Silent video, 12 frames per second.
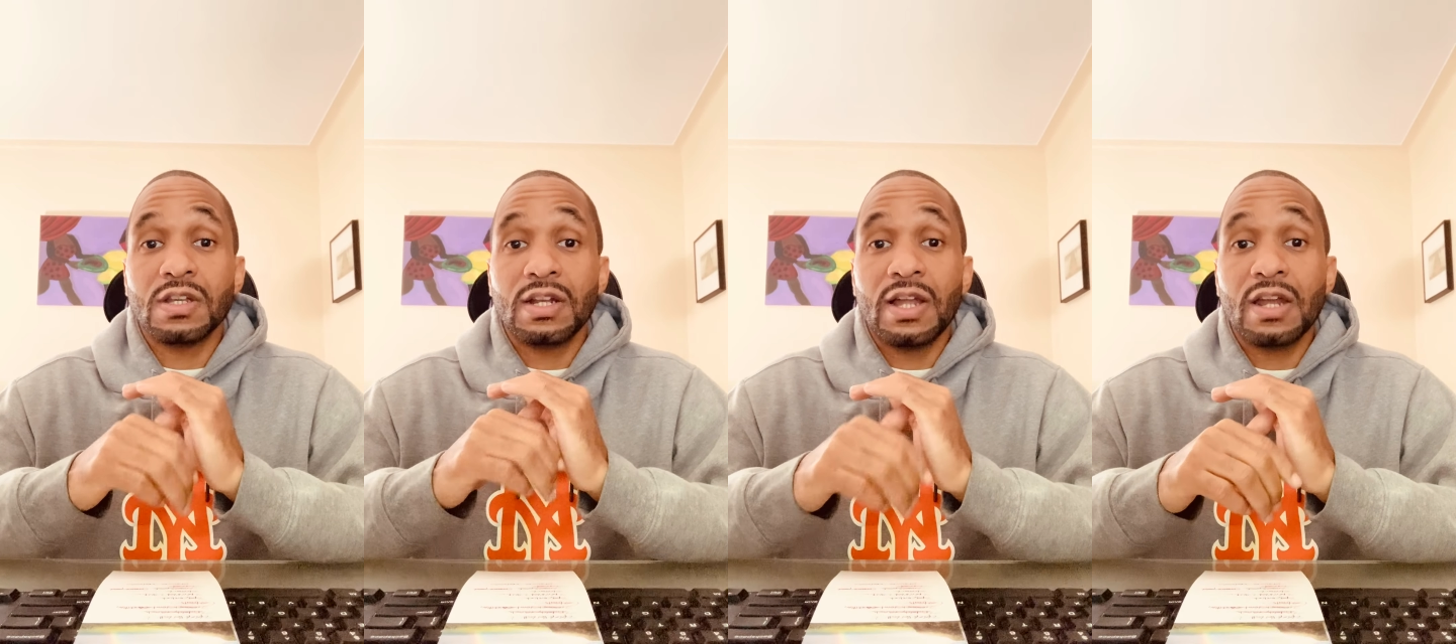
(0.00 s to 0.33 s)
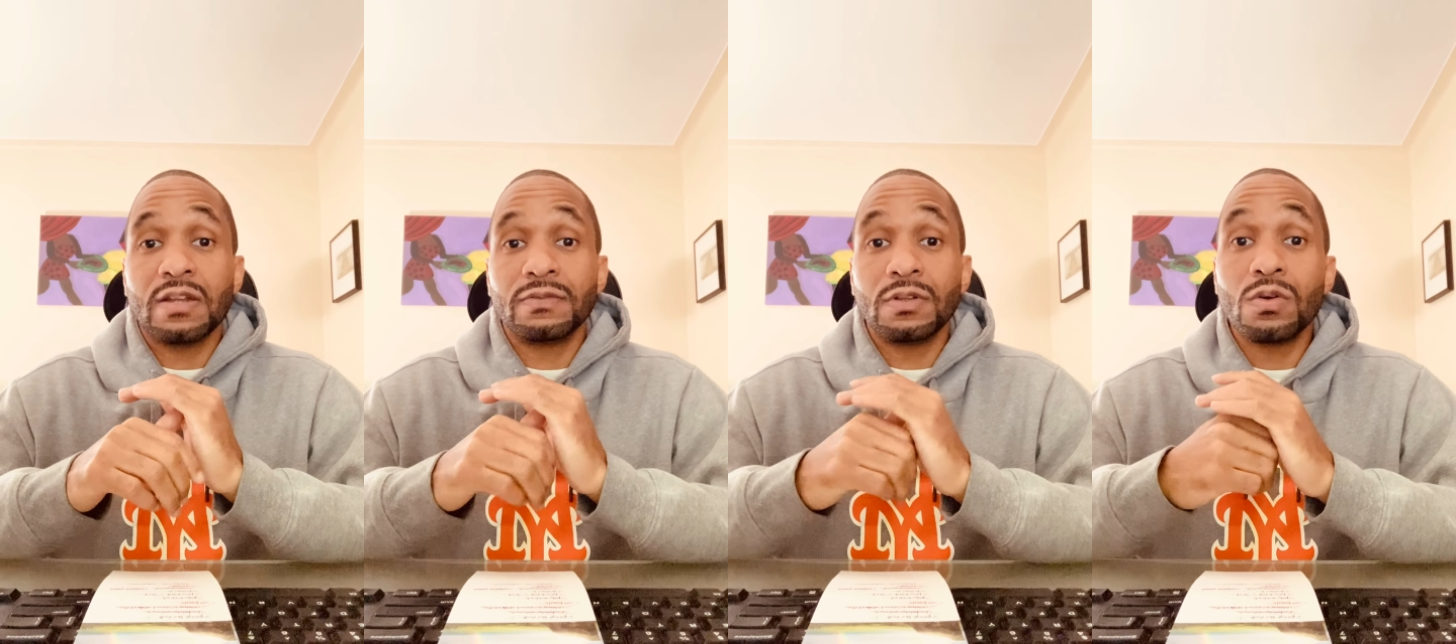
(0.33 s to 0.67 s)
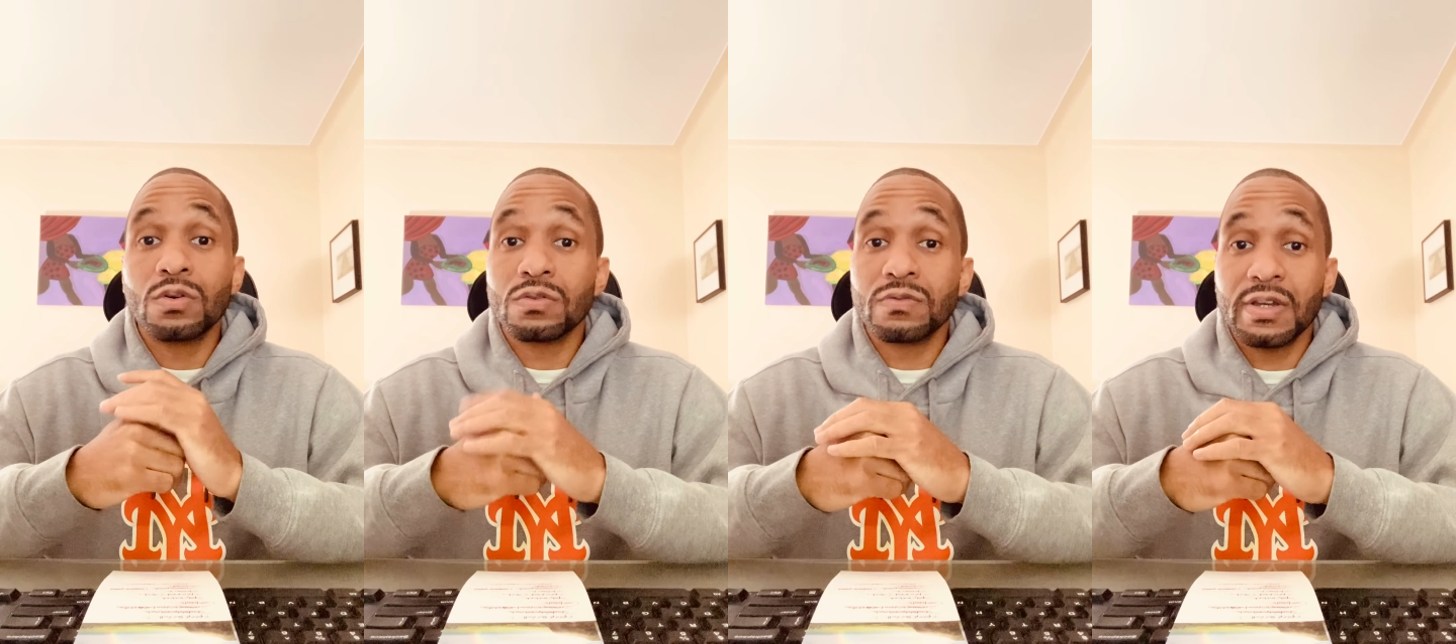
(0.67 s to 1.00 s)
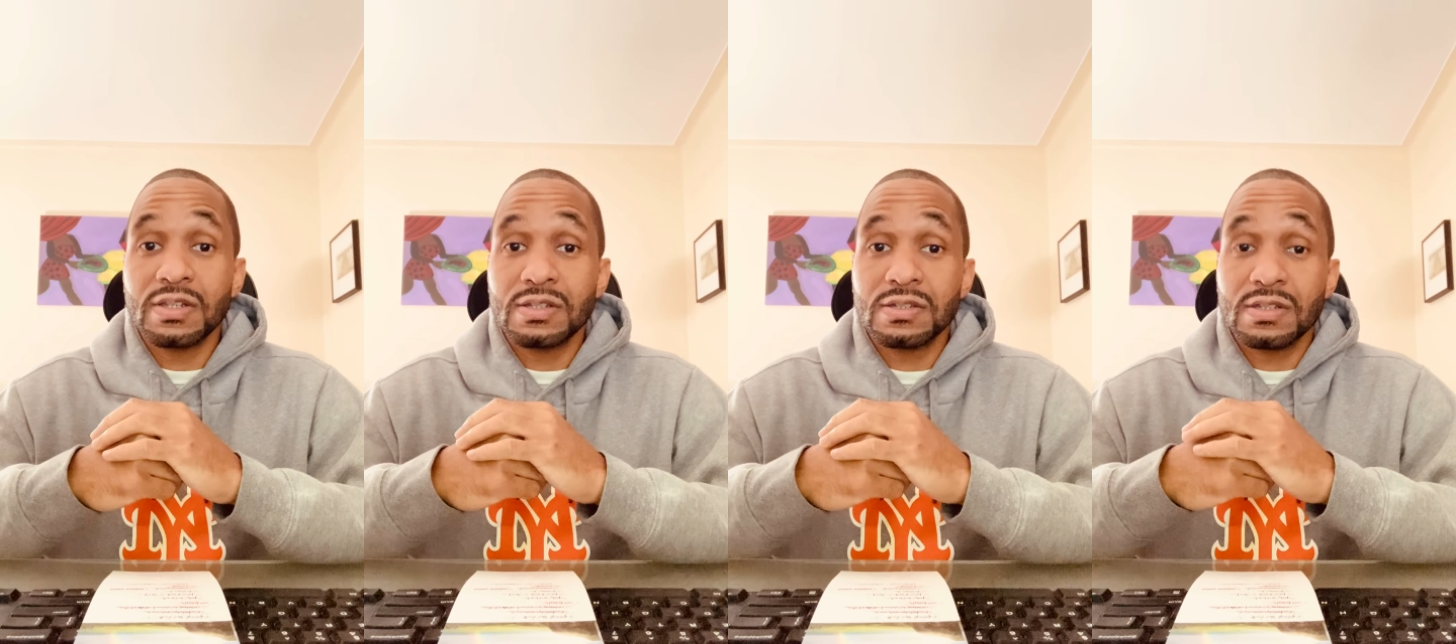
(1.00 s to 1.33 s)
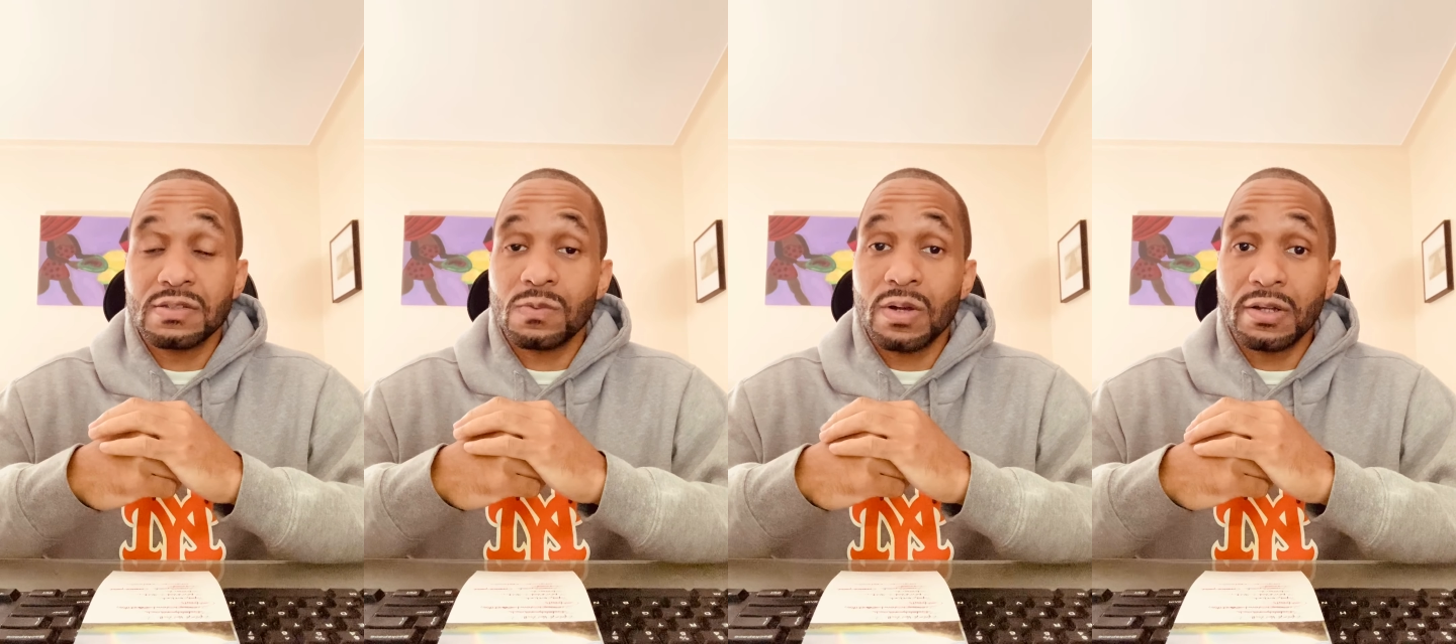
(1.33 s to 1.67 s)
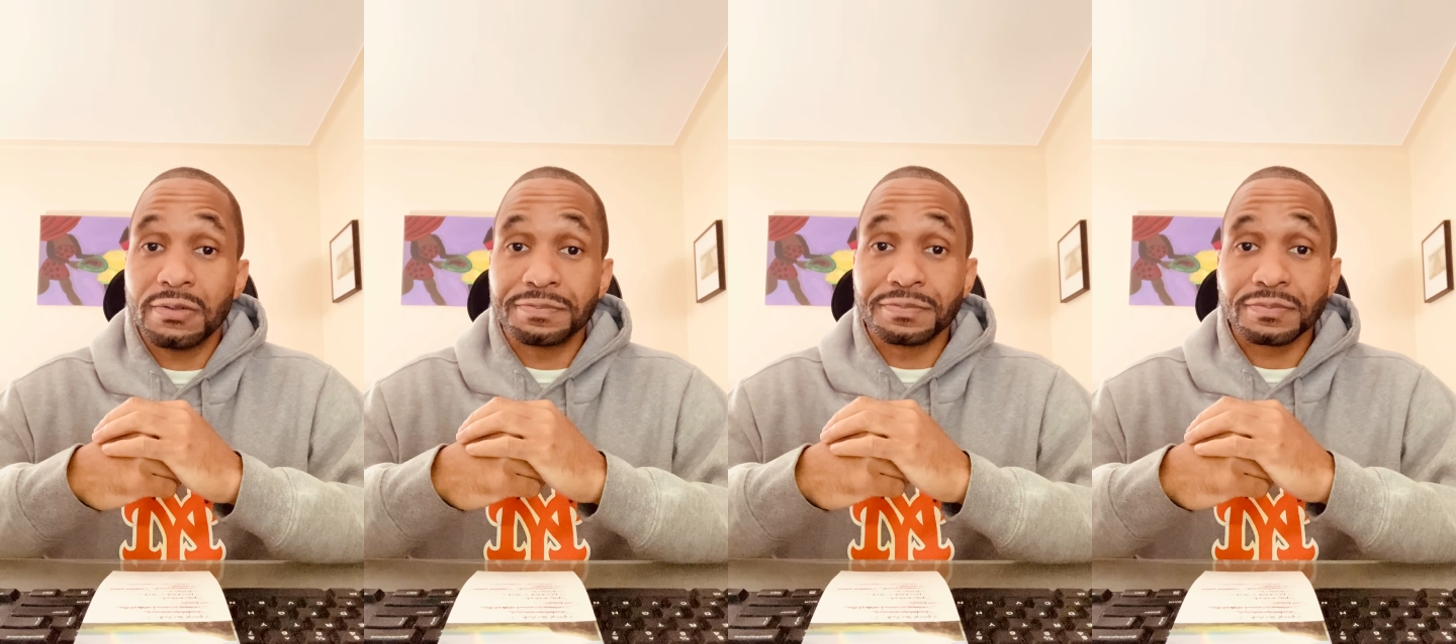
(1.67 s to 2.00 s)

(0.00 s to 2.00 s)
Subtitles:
a lot of local races as well